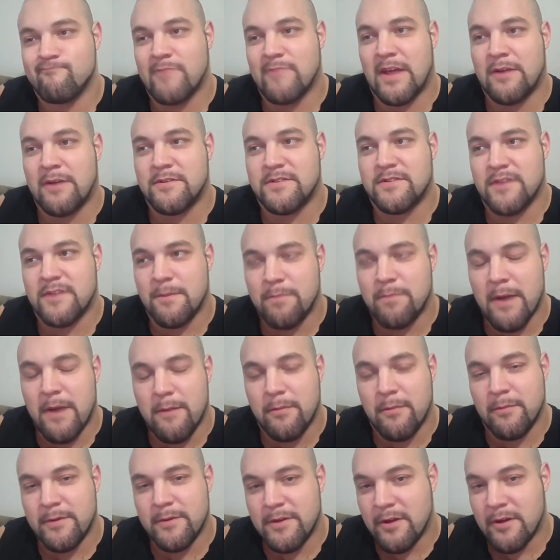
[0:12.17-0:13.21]
I would say
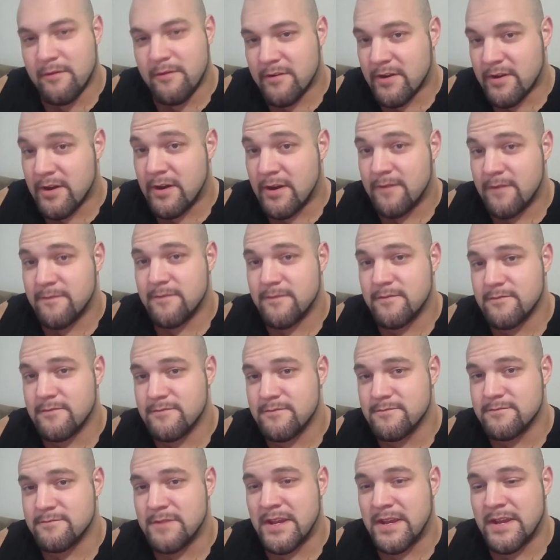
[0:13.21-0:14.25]
probably Novikov.
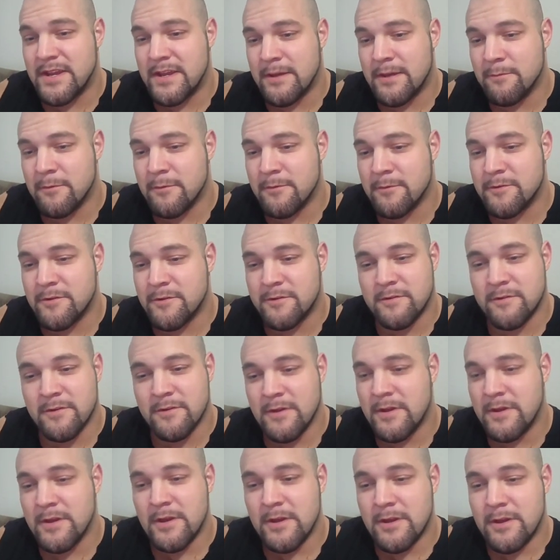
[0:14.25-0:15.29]
Me and him are just
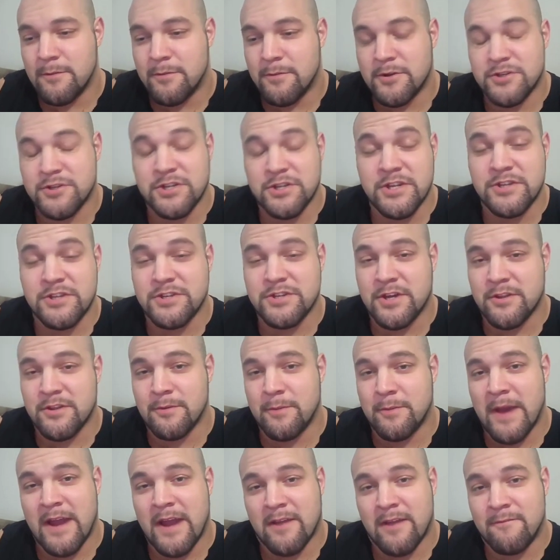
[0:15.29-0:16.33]
pushing each other
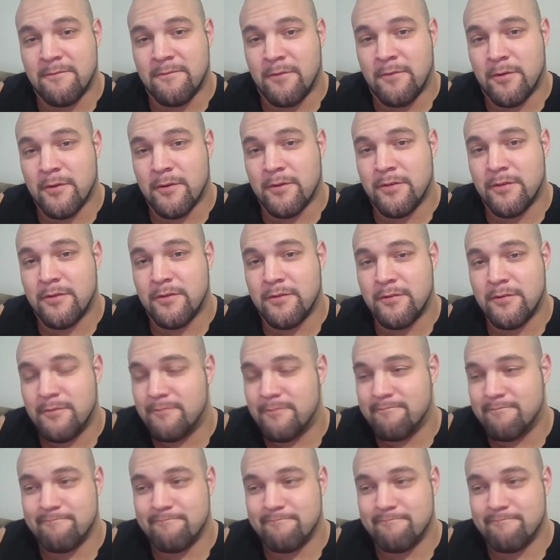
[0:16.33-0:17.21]
back and forth